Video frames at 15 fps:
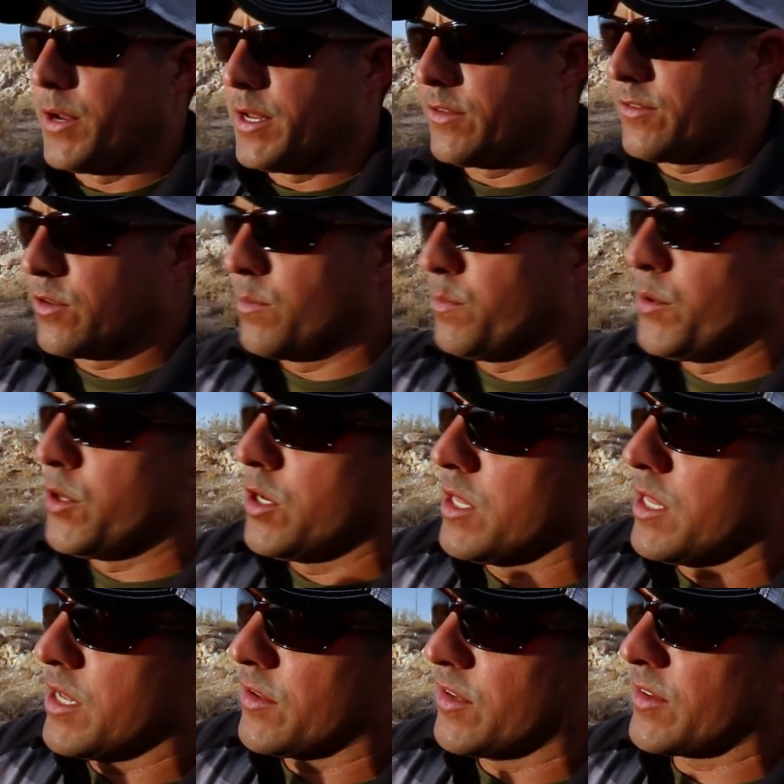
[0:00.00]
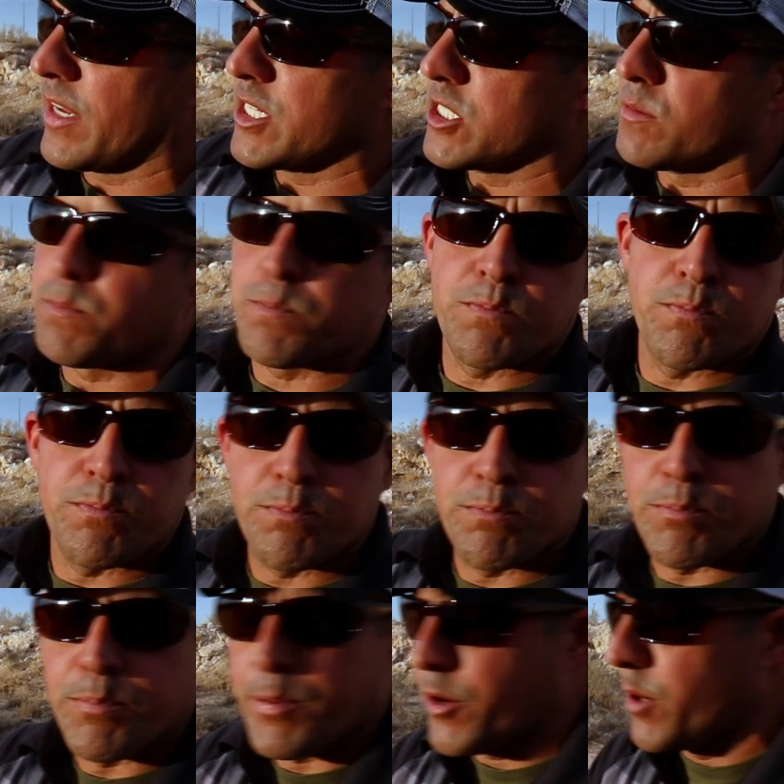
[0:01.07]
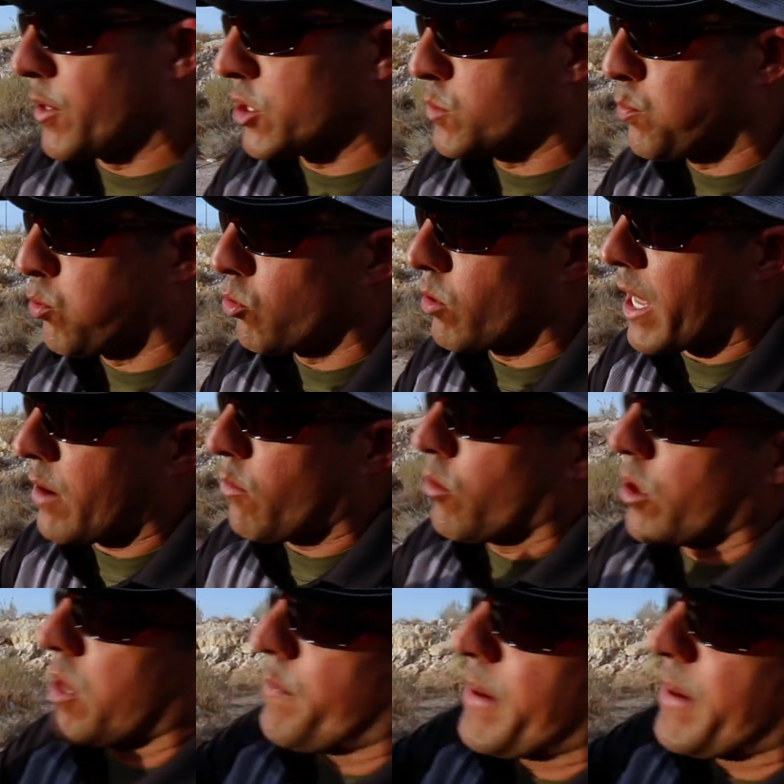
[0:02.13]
the beauty of this is I just pretty much pull out one of the